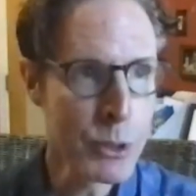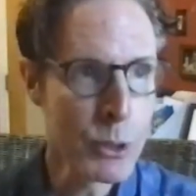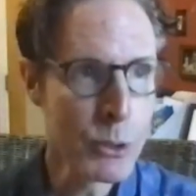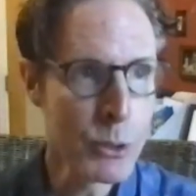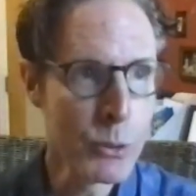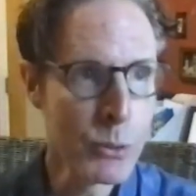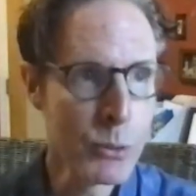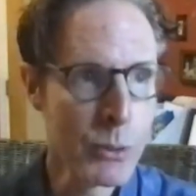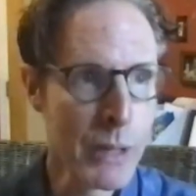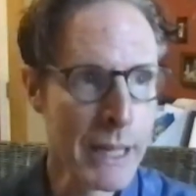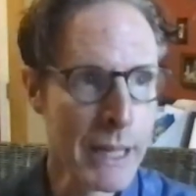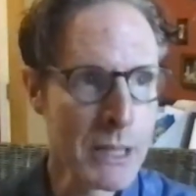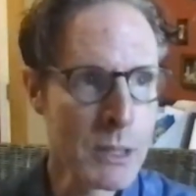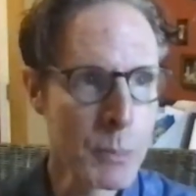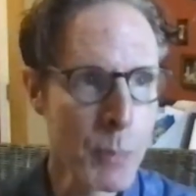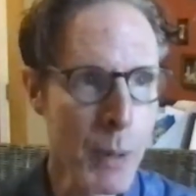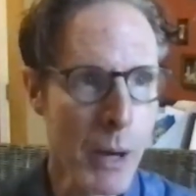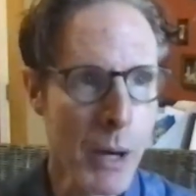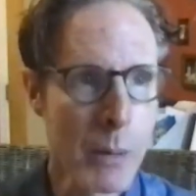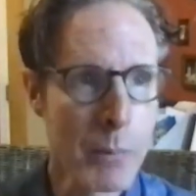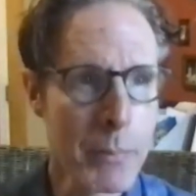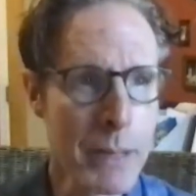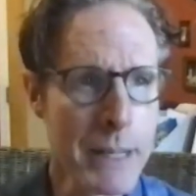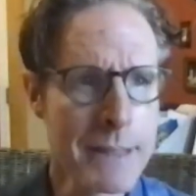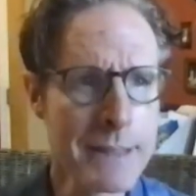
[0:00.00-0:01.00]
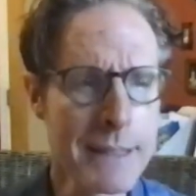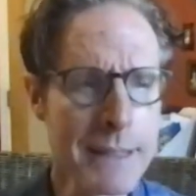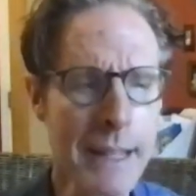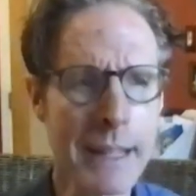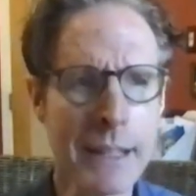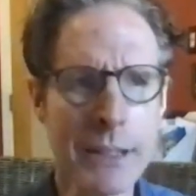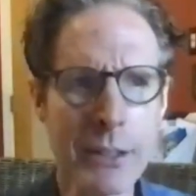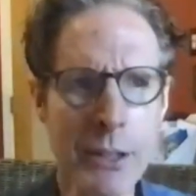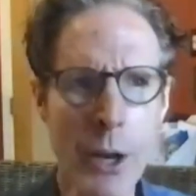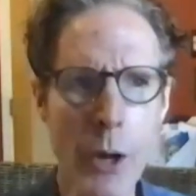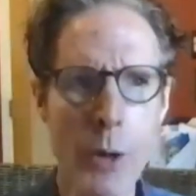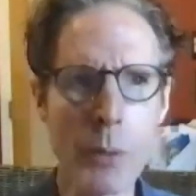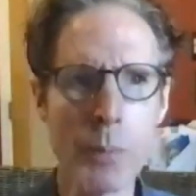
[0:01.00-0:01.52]
to experiment
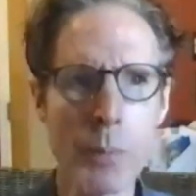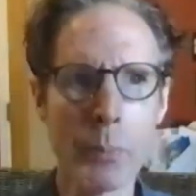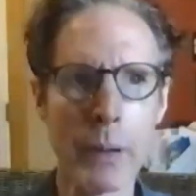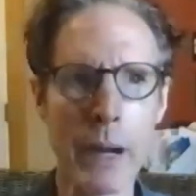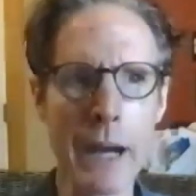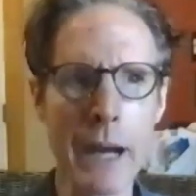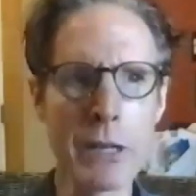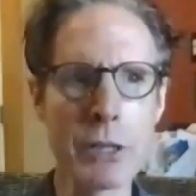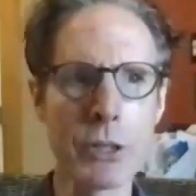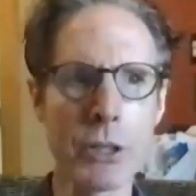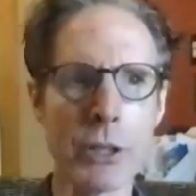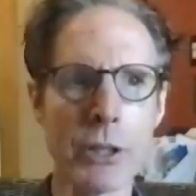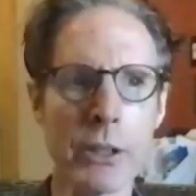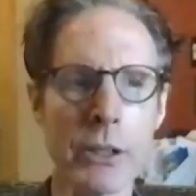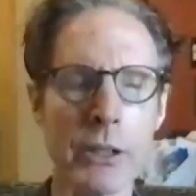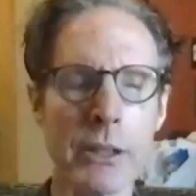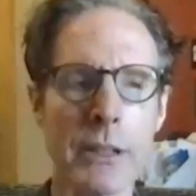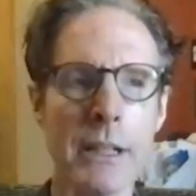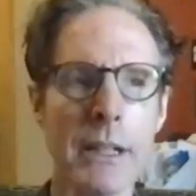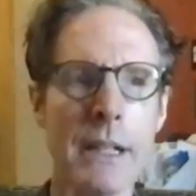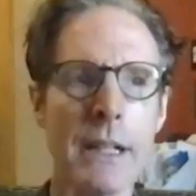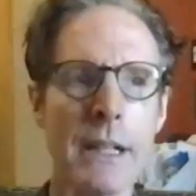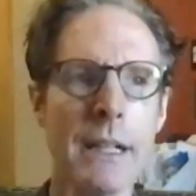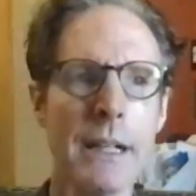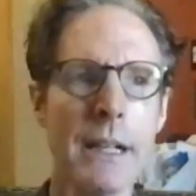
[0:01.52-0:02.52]
and no pressure